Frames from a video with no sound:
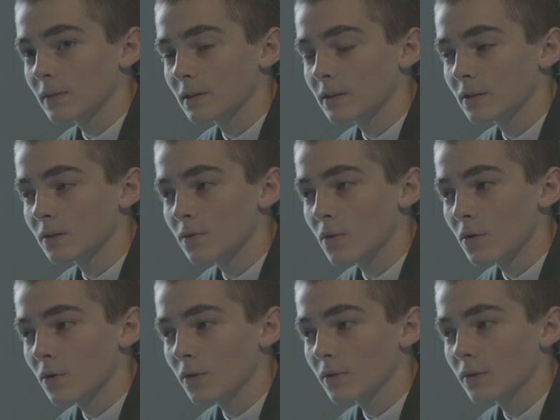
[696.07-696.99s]
until
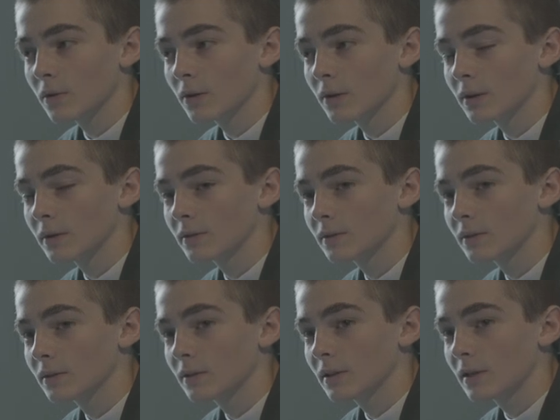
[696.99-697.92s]
four thirty,
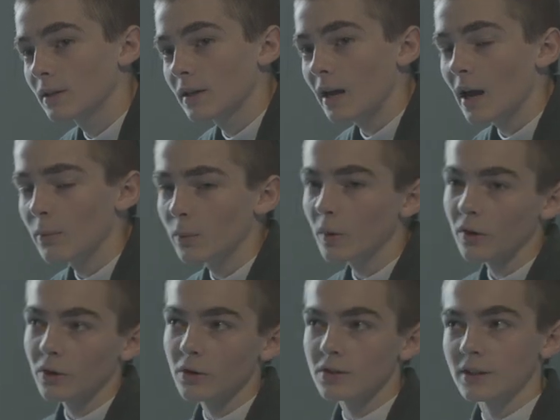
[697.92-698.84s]
and we're
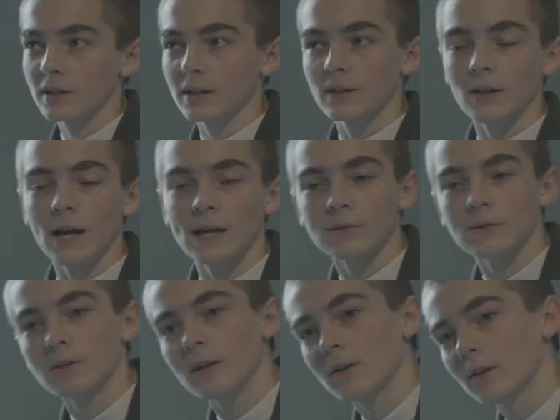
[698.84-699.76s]
usually last
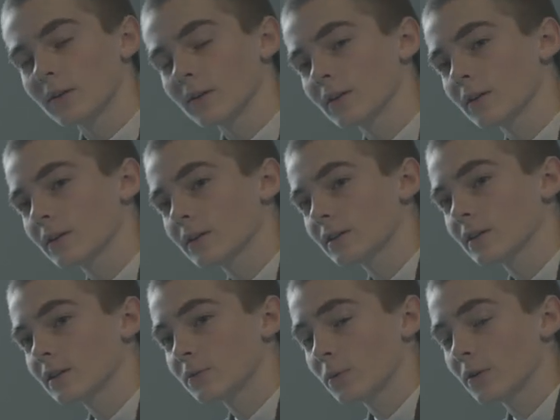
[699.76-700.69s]
for dinner,
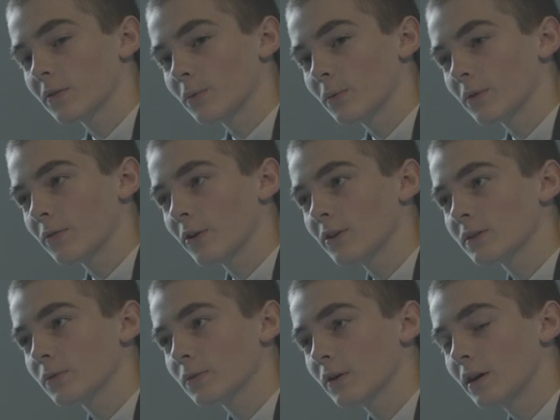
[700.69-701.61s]
cause we're we're
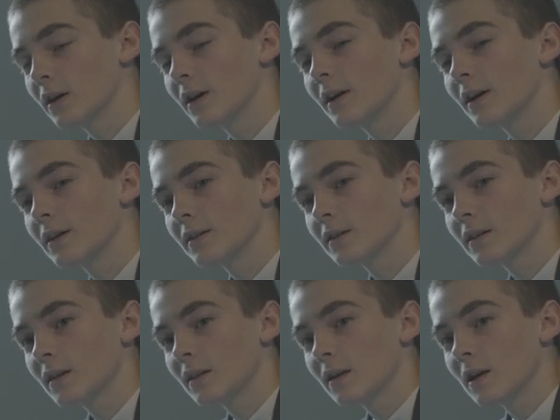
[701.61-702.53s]
first for uh,
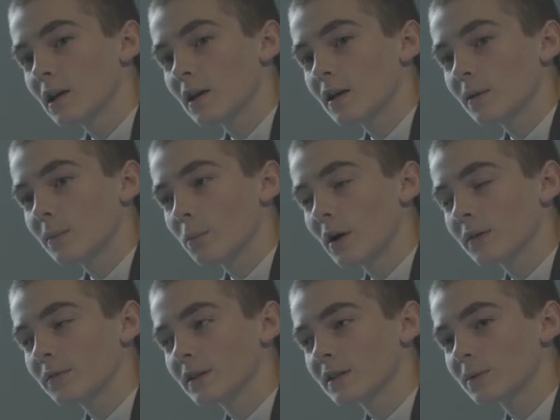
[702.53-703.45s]

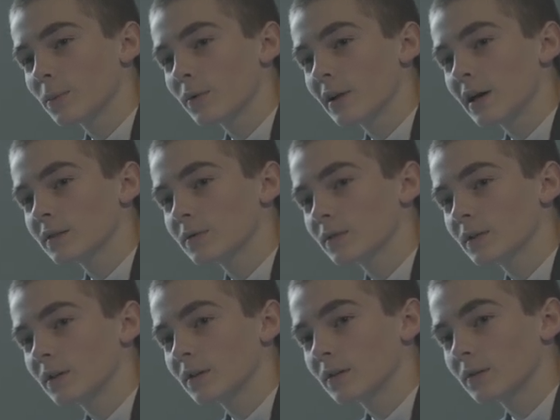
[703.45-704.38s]
breakfast and we're last for
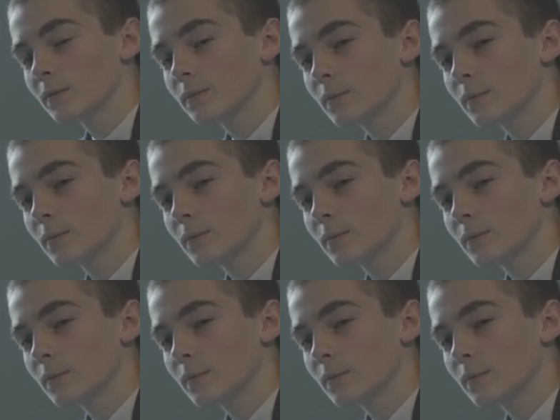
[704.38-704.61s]
dinner.